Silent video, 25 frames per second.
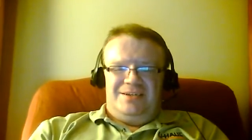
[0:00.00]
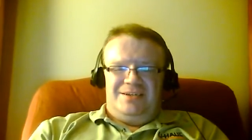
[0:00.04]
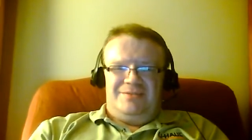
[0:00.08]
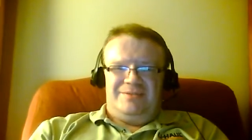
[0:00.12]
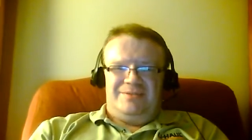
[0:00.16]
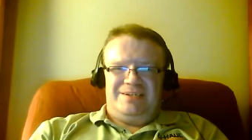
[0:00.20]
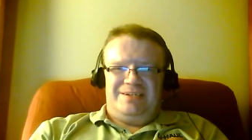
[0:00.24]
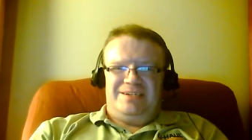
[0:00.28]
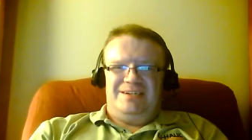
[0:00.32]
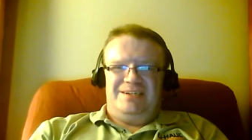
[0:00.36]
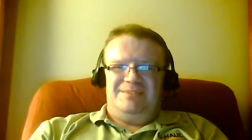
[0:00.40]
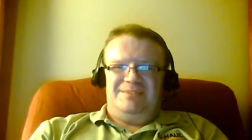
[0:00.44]

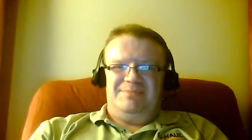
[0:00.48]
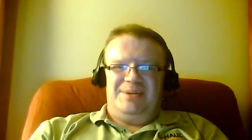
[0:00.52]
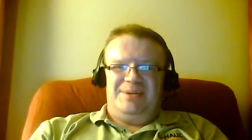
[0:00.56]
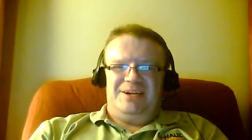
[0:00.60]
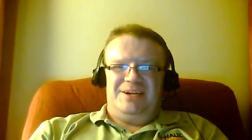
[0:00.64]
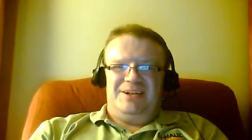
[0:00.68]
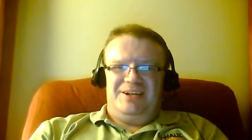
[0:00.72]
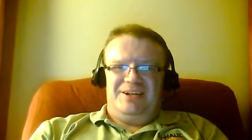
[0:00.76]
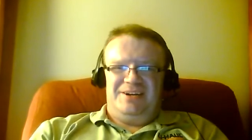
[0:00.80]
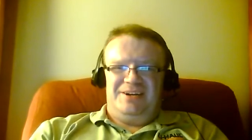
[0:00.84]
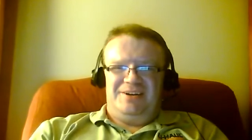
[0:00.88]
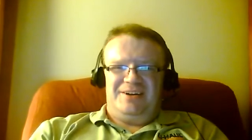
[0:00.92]
Twisted and
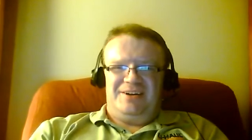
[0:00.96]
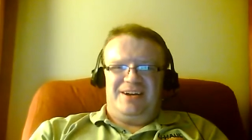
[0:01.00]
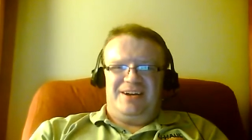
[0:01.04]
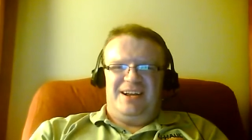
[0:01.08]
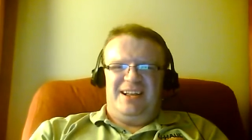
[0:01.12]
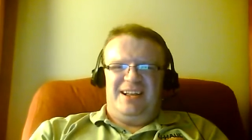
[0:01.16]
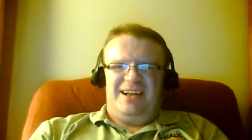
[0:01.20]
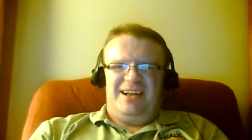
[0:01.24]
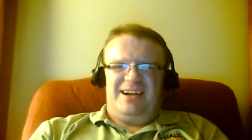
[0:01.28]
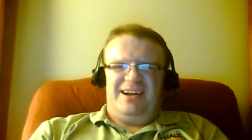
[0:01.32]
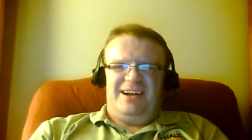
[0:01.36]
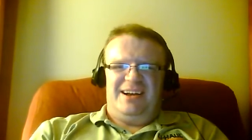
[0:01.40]
Marilyn are kind
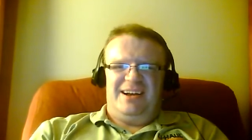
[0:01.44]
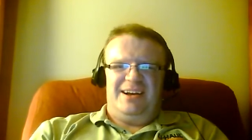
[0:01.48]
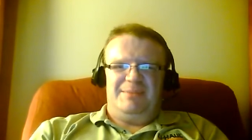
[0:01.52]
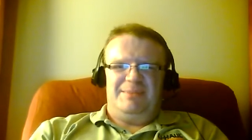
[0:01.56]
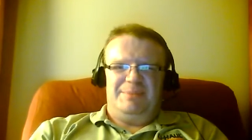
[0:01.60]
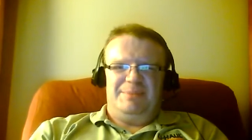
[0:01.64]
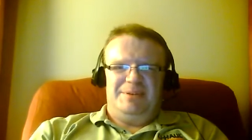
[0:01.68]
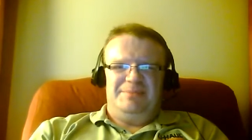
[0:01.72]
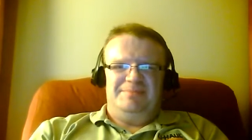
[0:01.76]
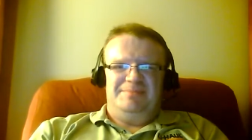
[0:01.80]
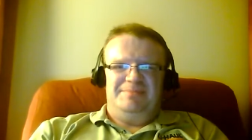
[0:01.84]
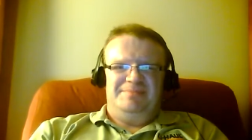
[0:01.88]
of like a
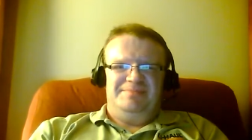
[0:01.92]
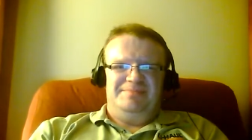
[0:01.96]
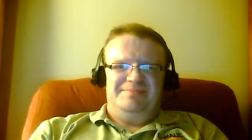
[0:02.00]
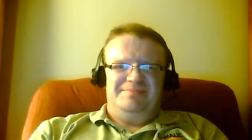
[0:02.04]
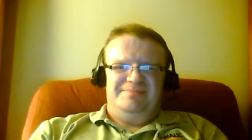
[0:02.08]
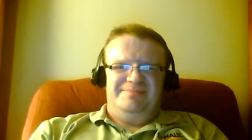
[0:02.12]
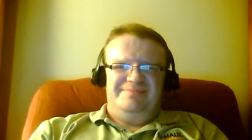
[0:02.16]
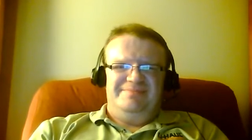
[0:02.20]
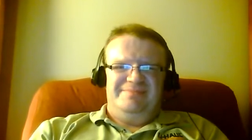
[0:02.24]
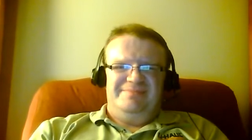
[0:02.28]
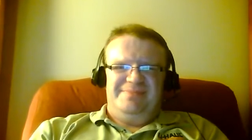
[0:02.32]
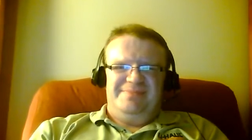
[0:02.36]
couple.
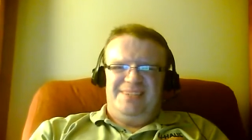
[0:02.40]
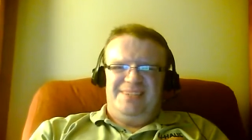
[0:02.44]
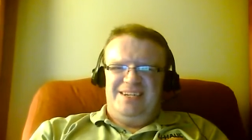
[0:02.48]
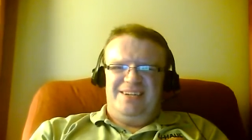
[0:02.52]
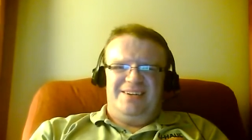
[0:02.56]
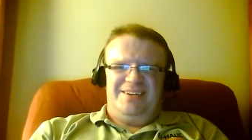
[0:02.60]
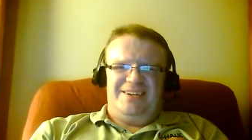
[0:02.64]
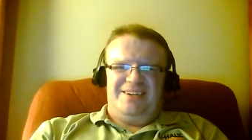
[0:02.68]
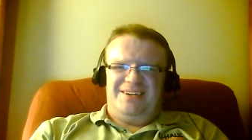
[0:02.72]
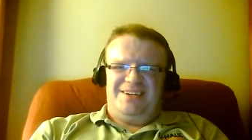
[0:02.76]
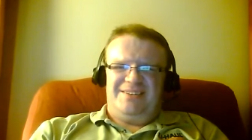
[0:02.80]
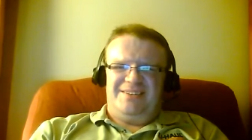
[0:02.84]
They
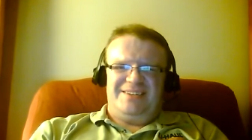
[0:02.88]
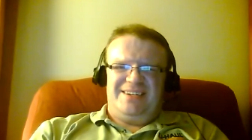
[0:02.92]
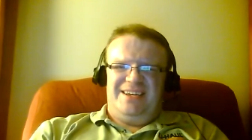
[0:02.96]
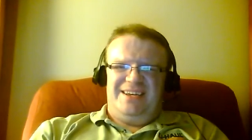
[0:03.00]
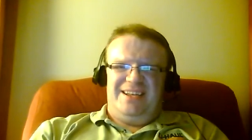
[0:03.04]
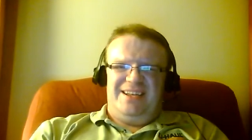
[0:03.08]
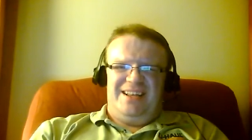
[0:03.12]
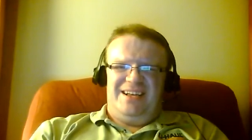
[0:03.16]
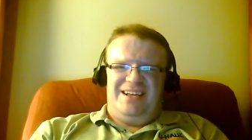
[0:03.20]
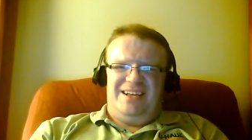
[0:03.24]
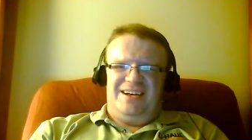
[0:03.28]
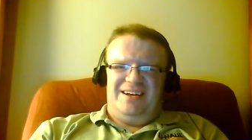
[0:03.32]
don't always
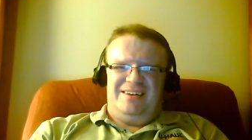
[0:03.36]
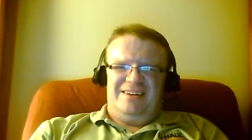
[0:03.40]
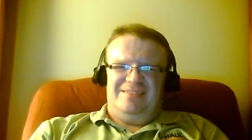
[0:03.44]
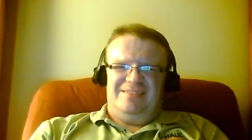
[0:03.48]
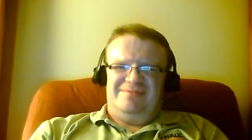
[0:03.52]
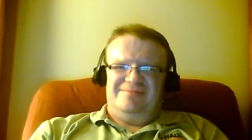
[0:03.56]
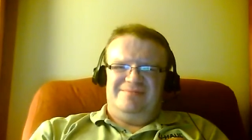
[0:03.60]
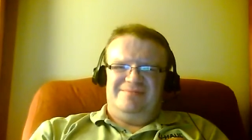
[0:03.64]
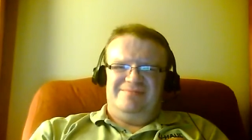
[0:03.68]
get along.